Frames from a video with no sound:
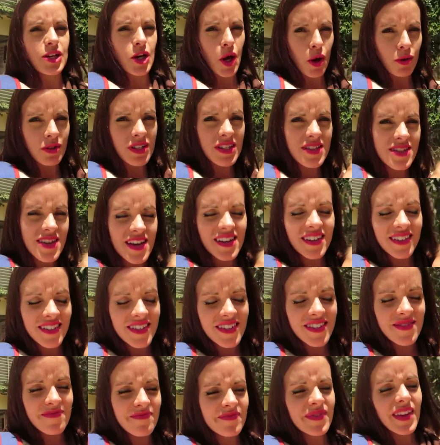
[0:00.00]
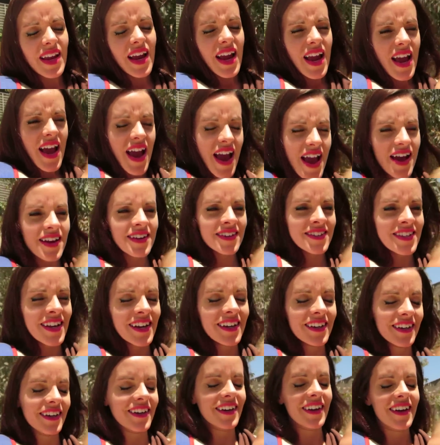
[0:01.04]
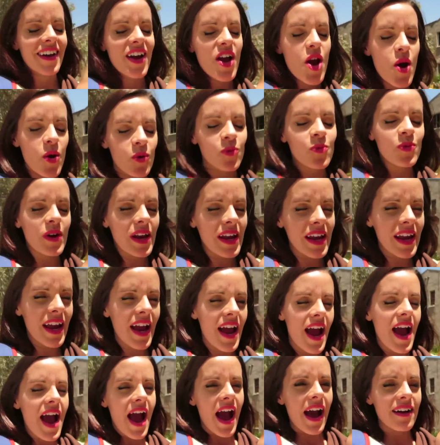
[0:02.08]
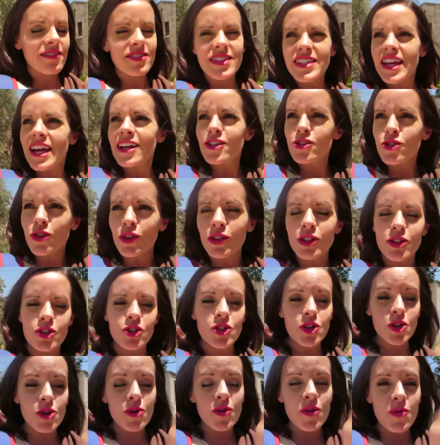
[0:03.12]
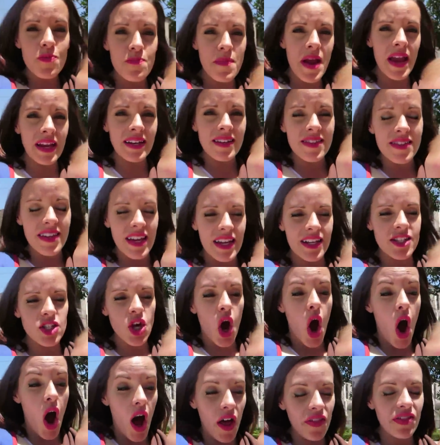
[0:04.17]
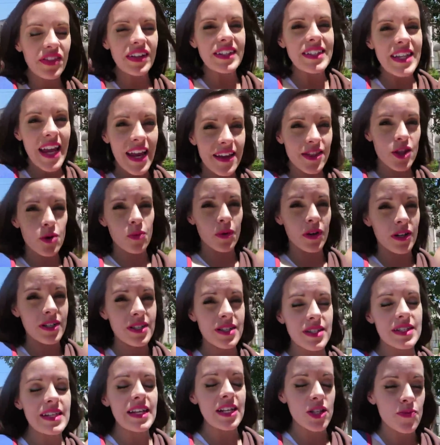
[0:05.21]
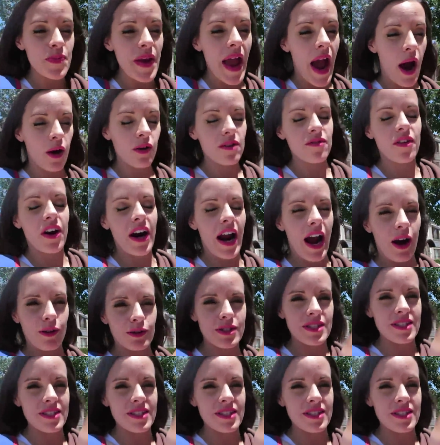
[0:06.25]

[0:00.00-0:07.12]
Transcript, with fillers: no to things and we have scheduled two main things on the day that we need to be out of our house.